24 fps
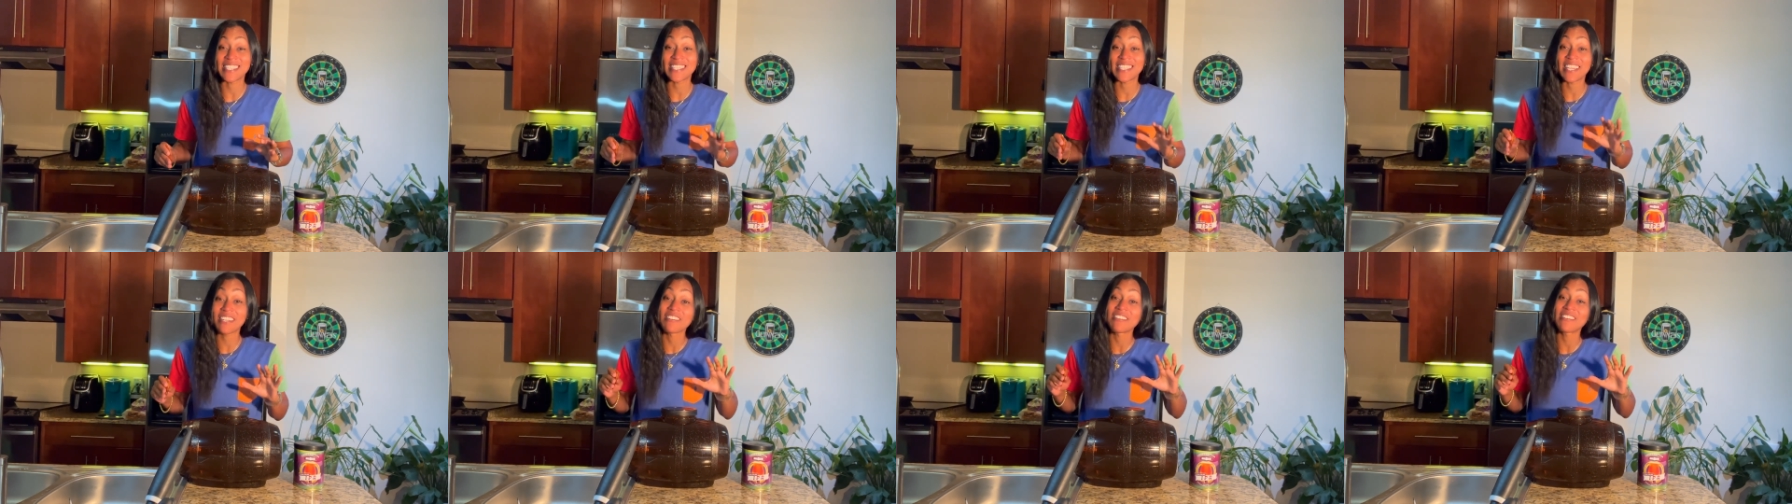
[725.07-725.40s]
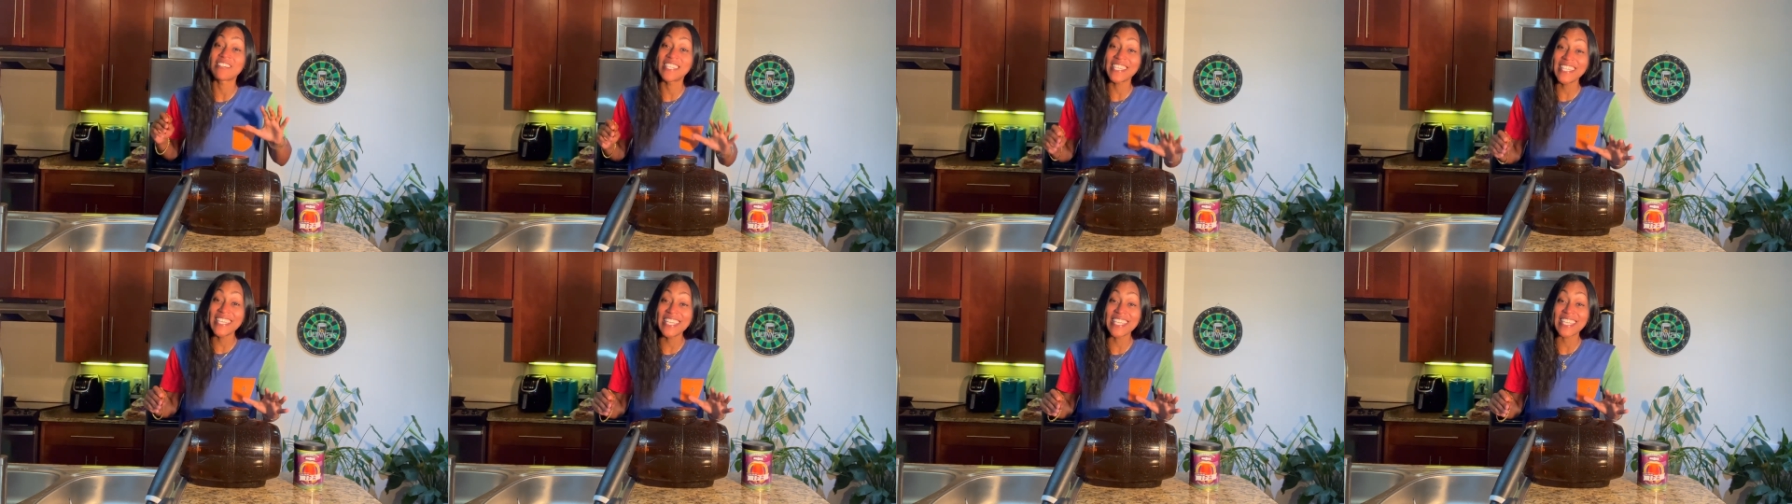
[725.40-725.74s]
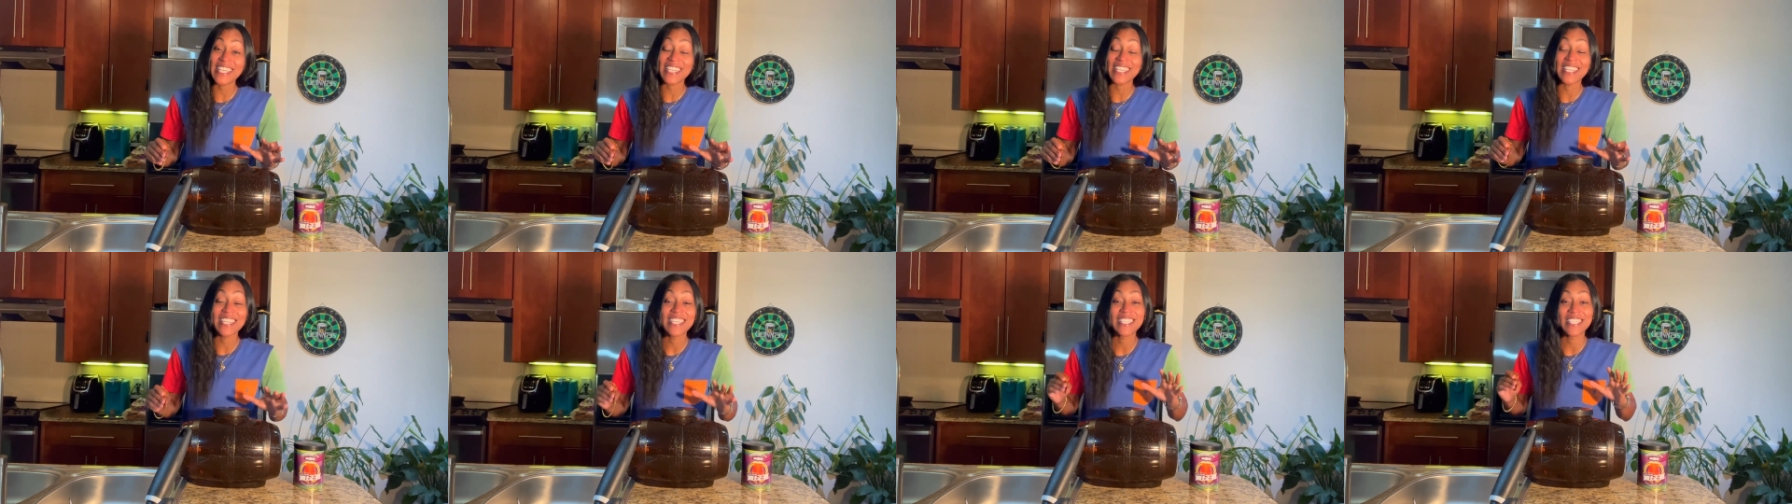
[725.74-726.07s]
that are
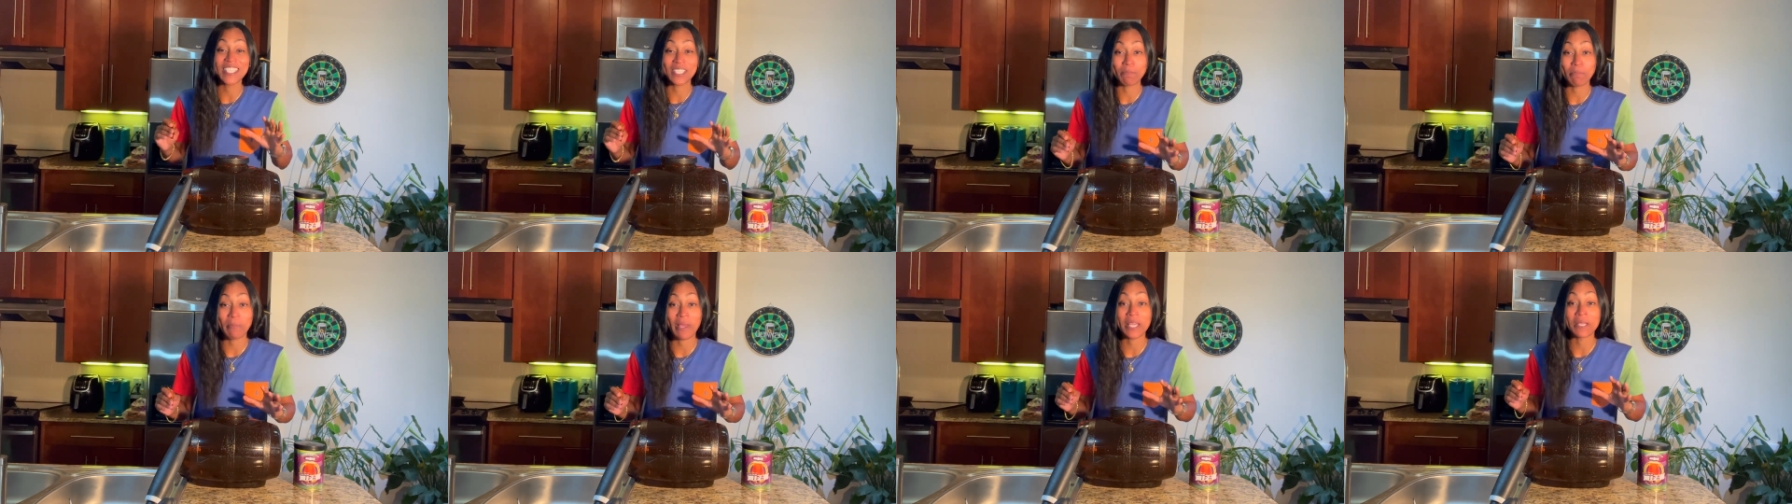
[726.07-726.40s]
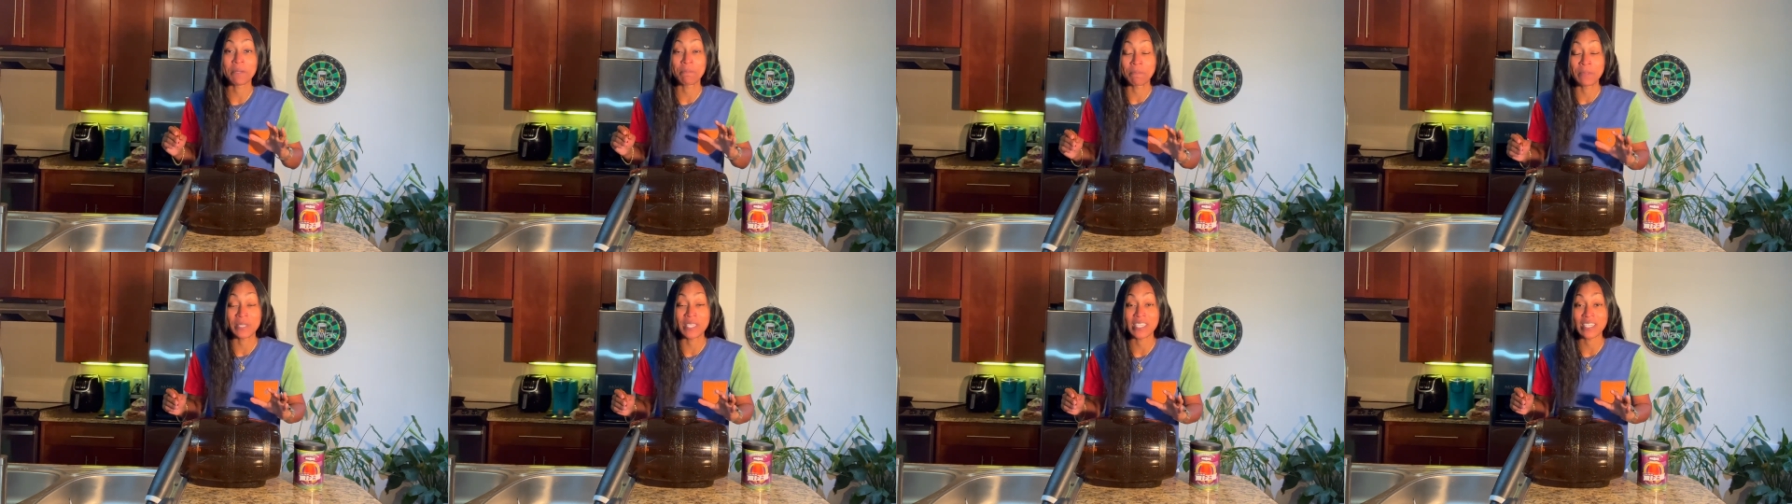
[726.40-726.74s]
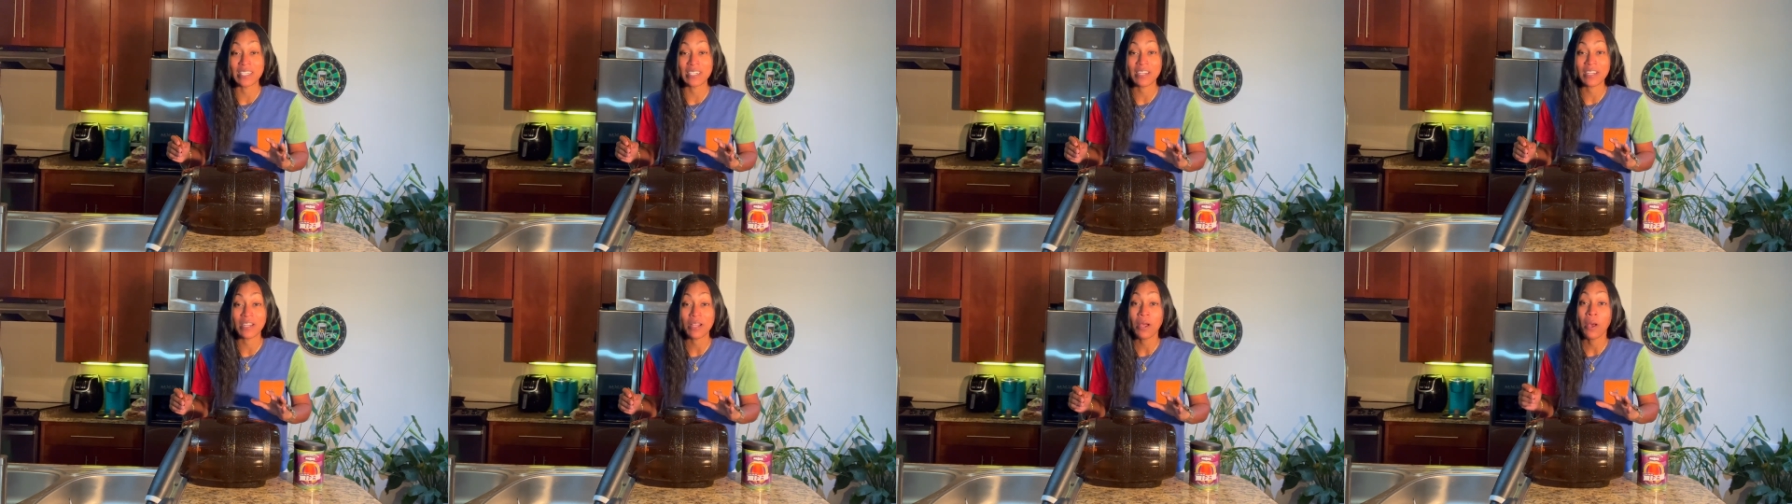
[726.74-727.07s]
needed to make
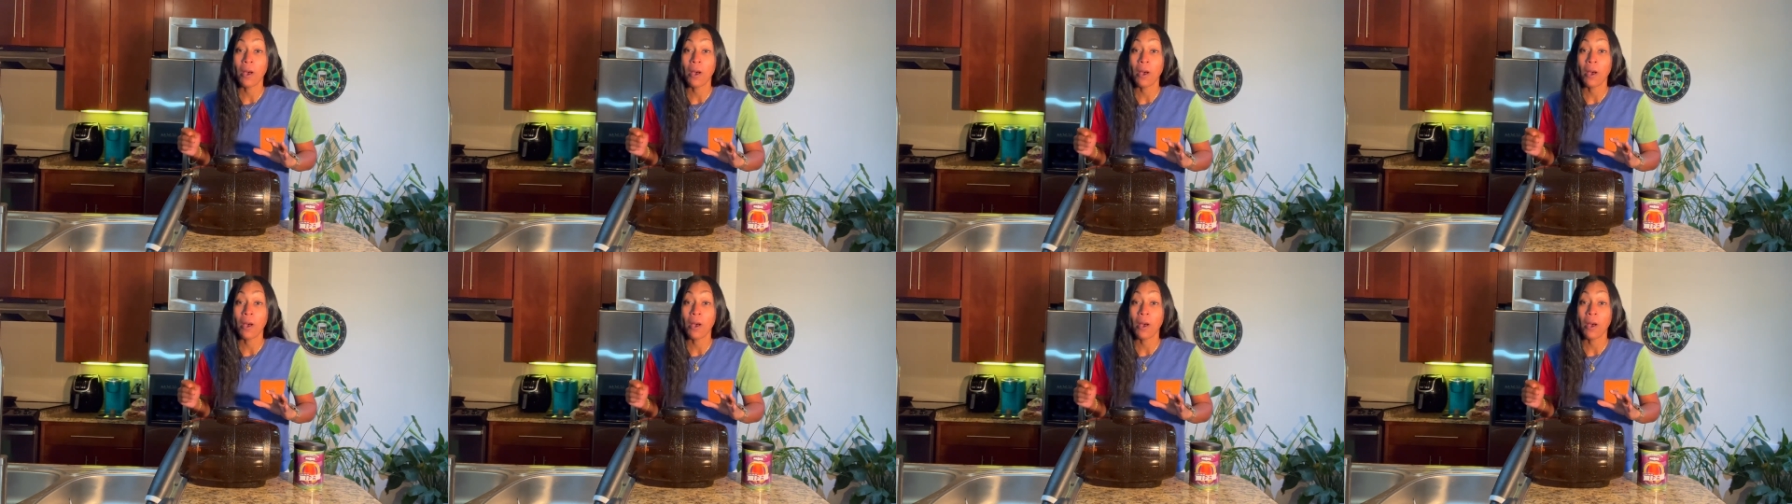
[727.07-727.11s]
beer: